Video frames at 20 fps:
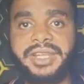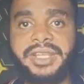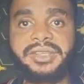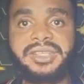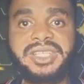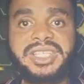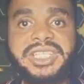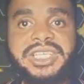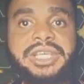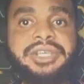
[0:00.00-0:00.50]

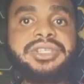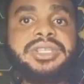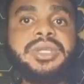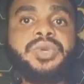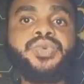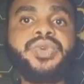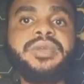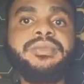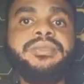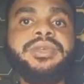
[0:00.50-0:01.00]
league, Chelsea
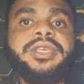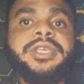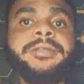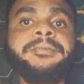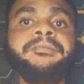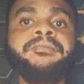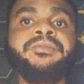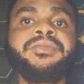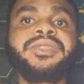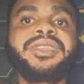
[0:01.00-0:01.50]
will
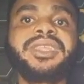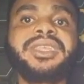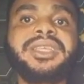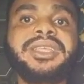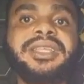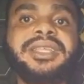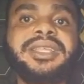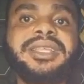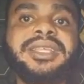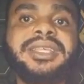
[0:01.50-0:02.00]
be
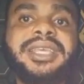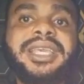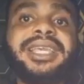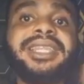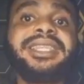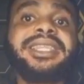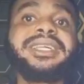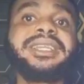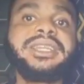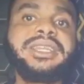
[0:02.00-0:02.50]

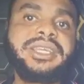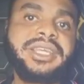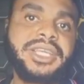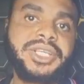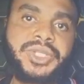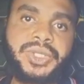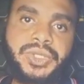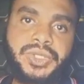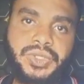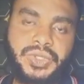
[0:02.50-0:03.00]
in the
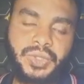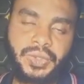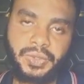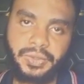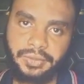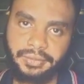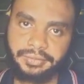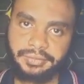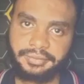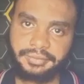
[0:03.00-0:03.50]
relegation
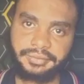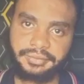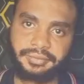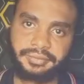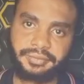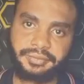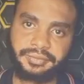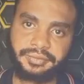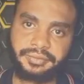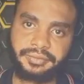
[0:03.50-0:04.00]
zone.
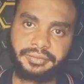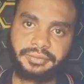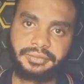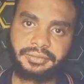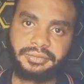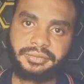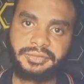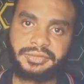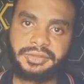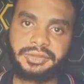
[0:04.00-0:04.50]

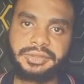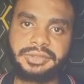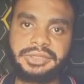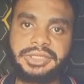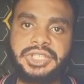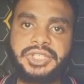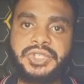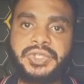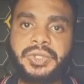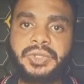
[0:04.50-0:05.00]

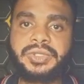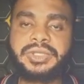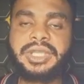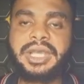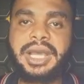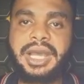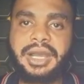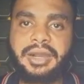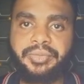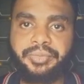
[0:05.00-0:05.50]
This shows
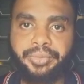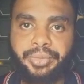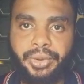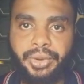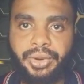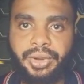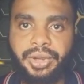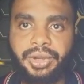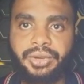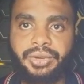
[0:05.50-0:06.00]
how
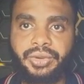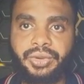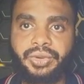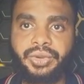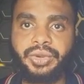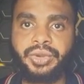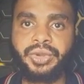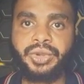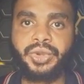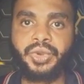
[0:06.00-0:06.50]
poor
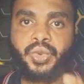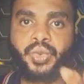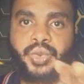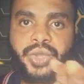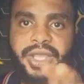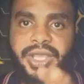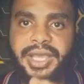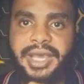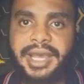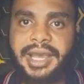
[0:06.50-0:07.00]

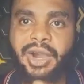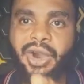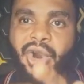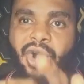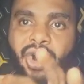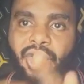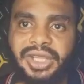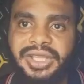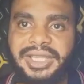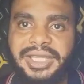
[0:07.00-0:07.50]
we are
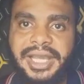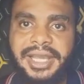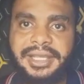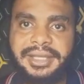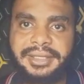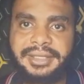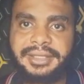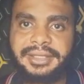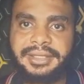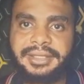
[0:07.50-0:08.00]

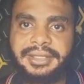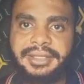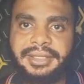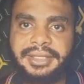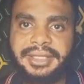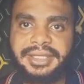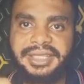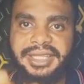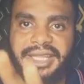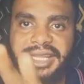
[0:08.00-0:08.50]
under
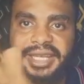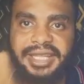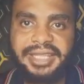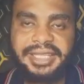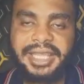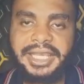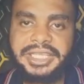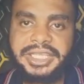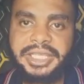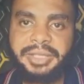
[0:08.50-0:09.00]
the
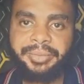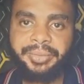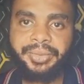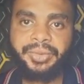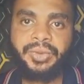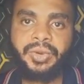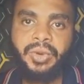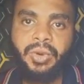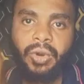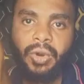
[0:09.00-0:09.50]
leadership
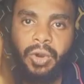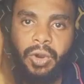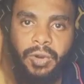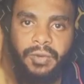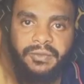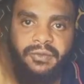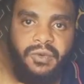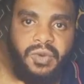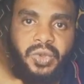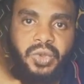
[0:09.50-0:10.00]

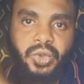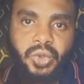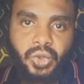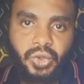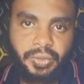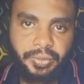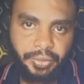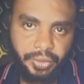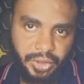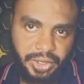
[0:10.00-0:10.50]
of
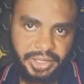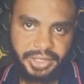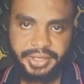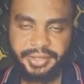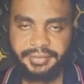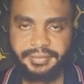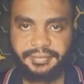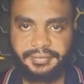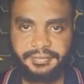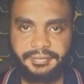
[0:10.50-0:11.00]
Todd
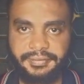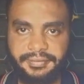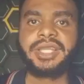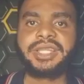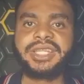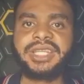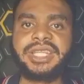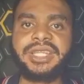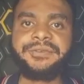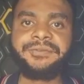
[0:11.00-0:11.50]
Boehly.
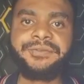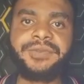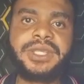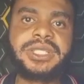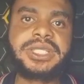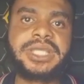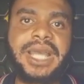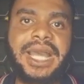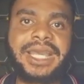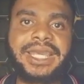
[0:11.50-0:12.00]
The
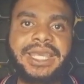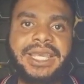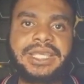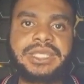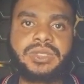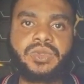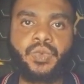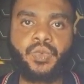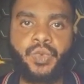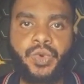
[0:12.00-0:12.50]
defeat
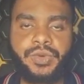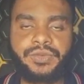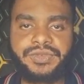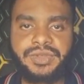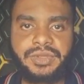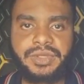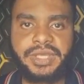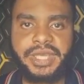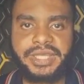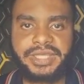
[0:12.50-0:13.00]
against
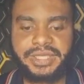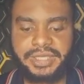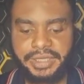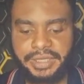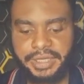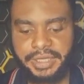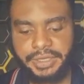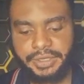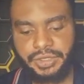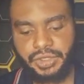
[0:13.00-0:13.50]
Wolves
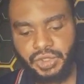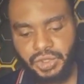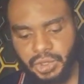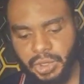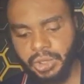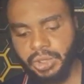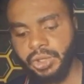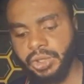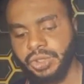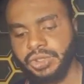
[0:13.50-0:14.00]
yesterday
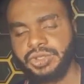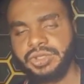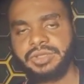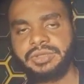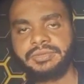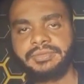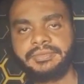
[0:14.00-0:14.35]
saw us